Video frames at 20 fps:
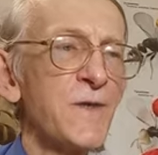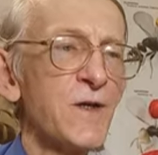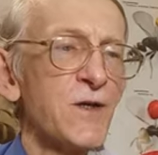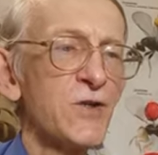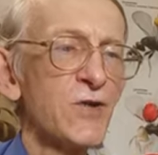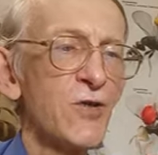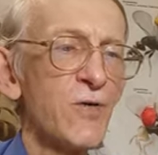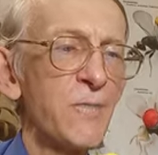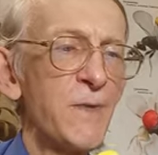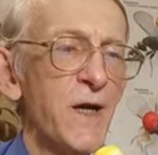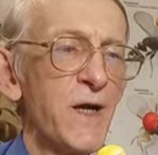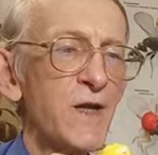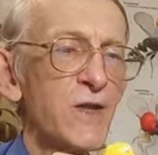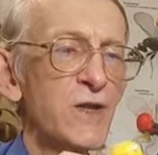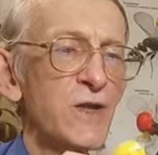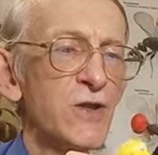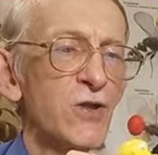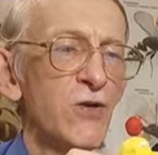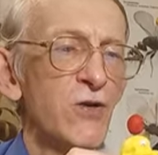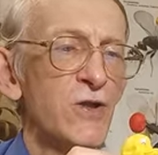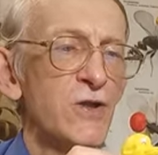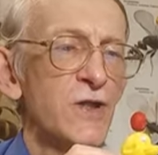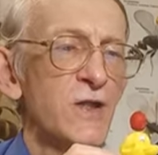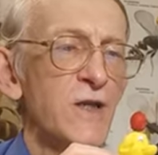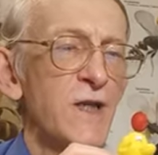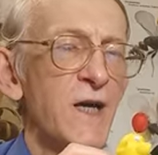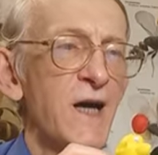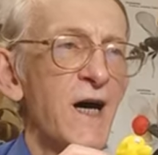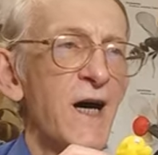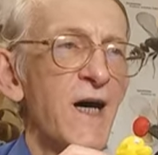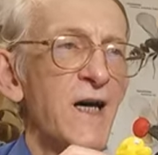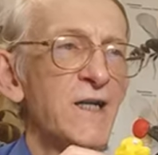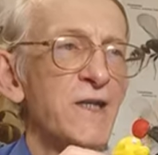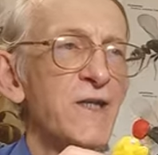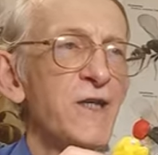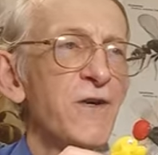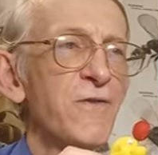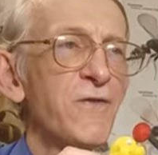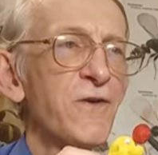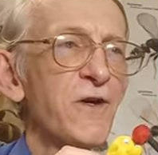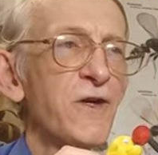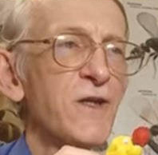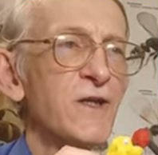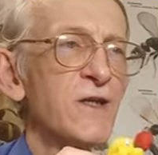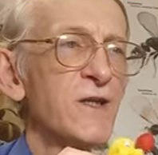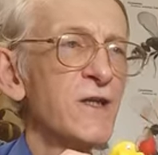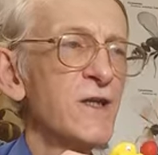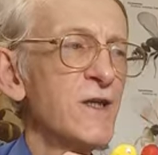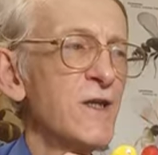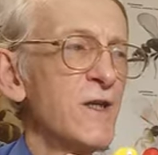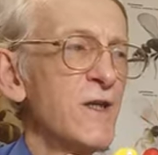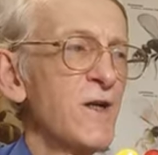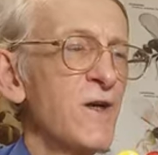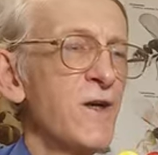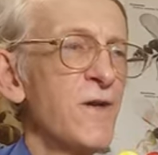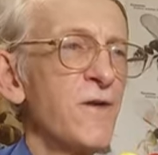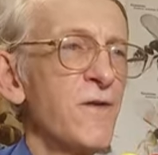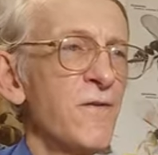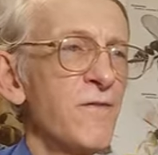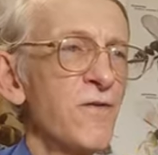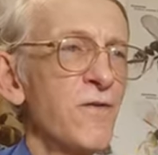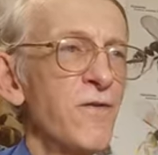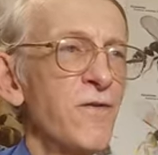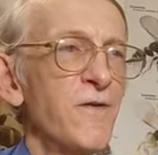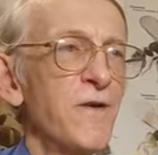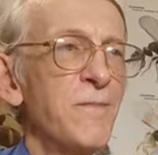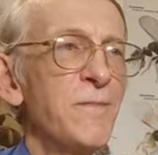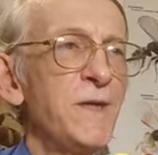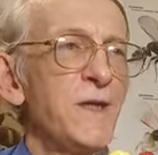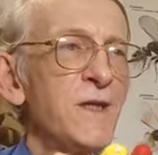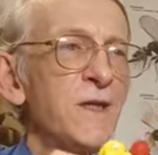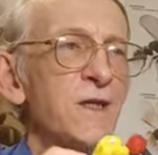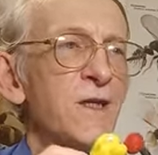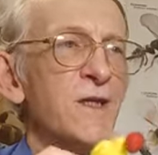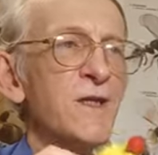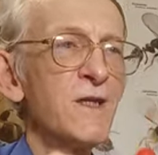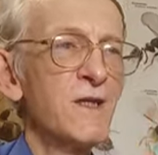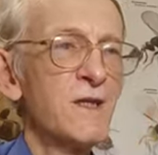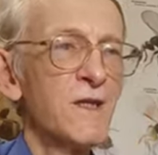So parasitoids are different from the big